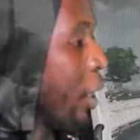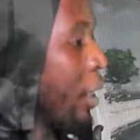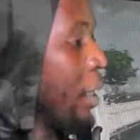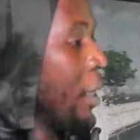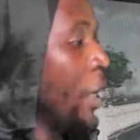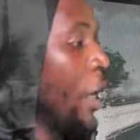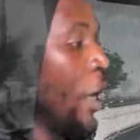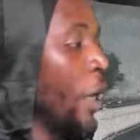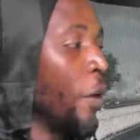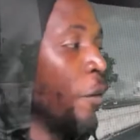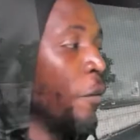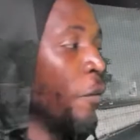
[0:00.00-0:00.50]

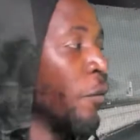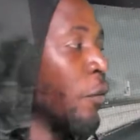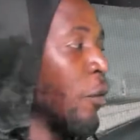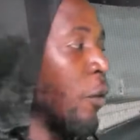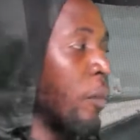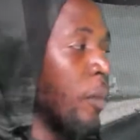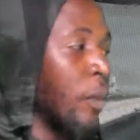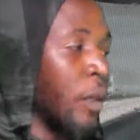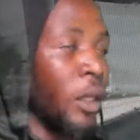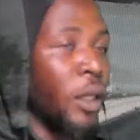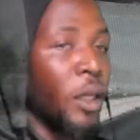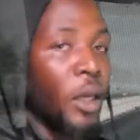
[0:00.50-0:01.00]
Then from
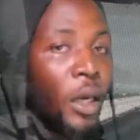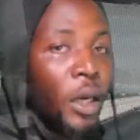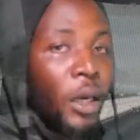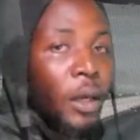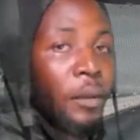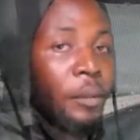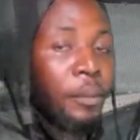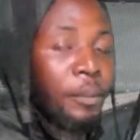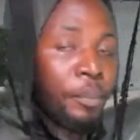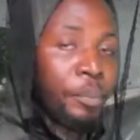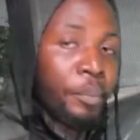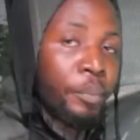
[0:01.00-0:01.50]
here,
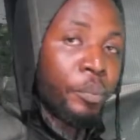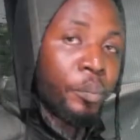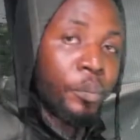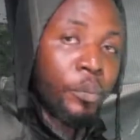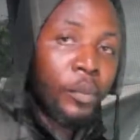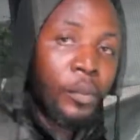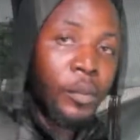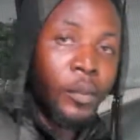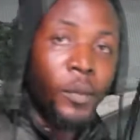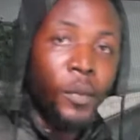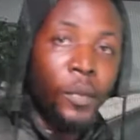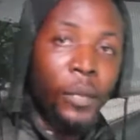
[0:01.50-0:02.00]

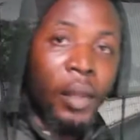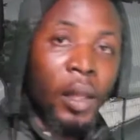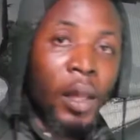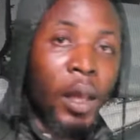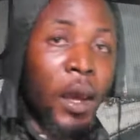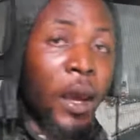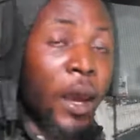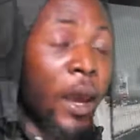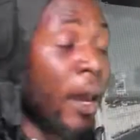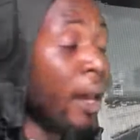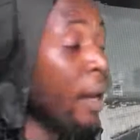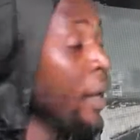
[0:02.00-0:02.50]

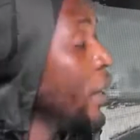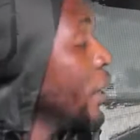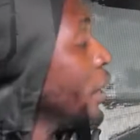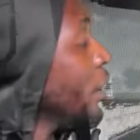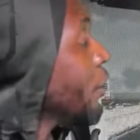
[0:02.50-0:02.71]
any